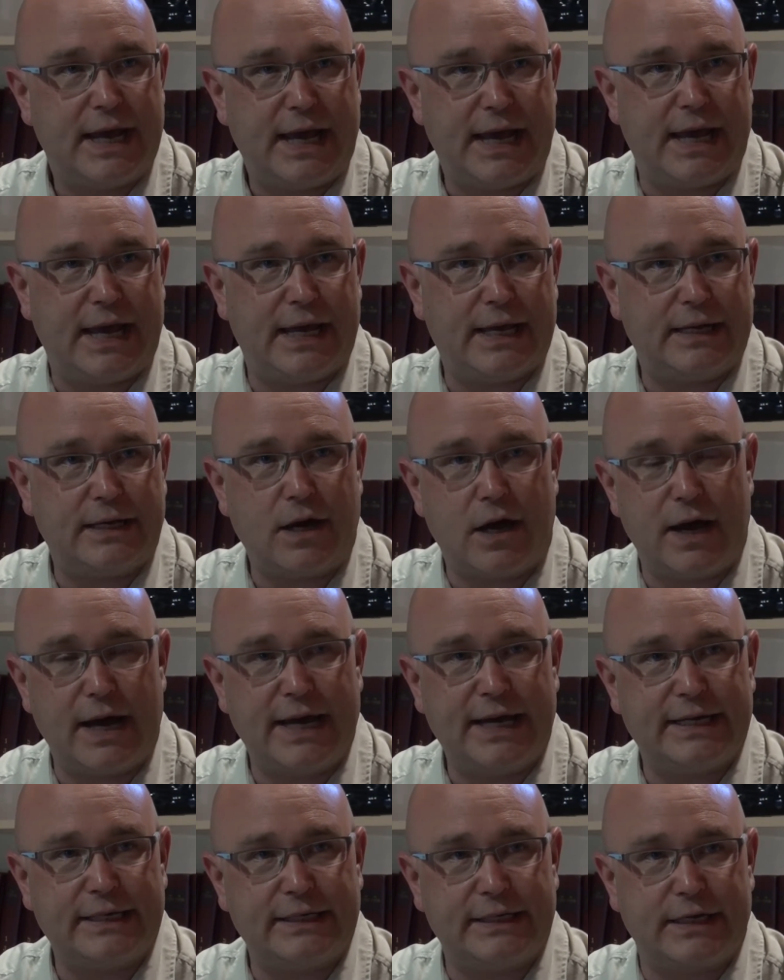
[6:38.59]
and I
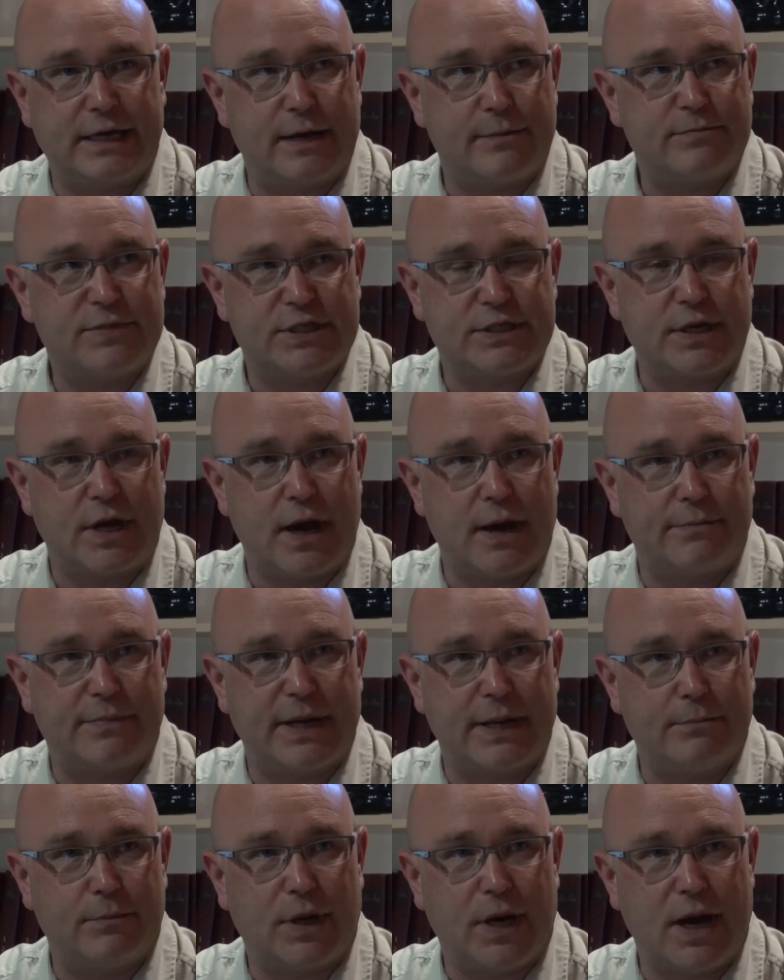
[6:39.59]
ended up
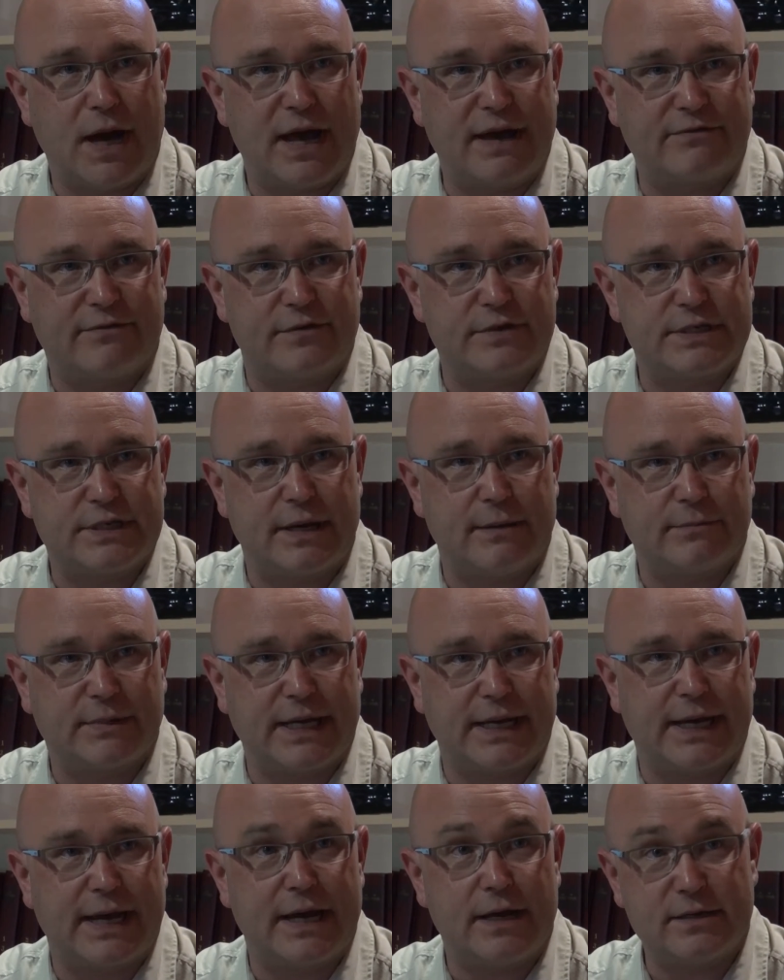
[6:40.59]
stopping by for
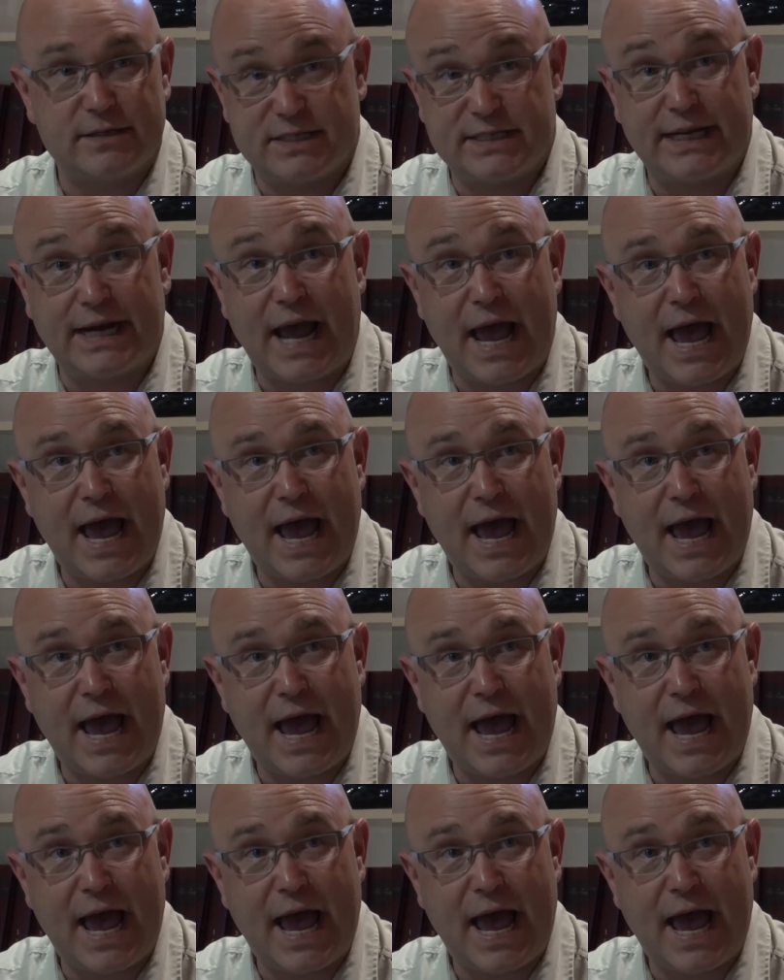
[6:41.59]
something else and